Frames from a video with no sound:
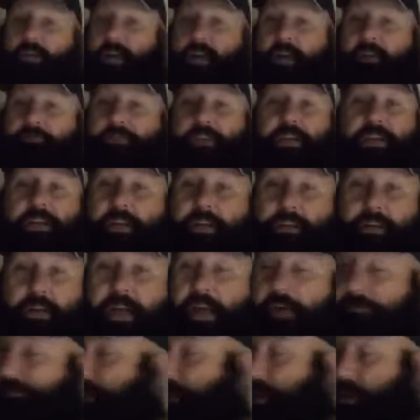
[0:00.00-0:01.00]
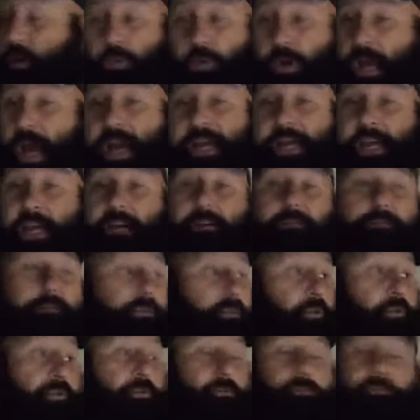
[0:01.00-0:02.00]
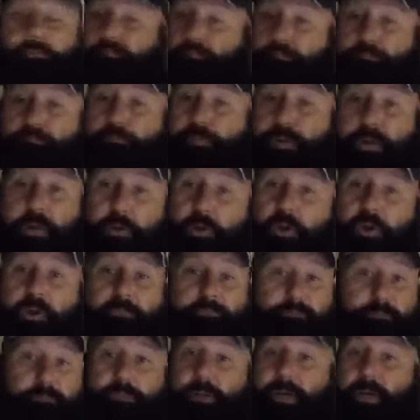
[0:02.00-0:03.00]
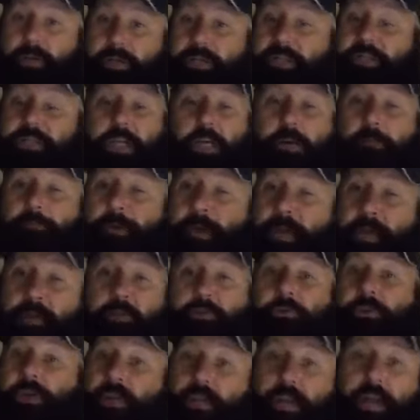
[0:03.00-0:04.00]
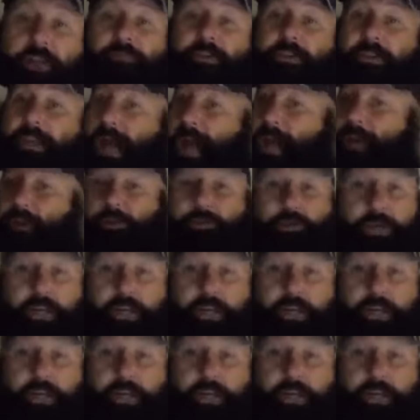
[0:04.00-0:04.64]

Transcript: And if they don't like it, build a teepee and you can live in that.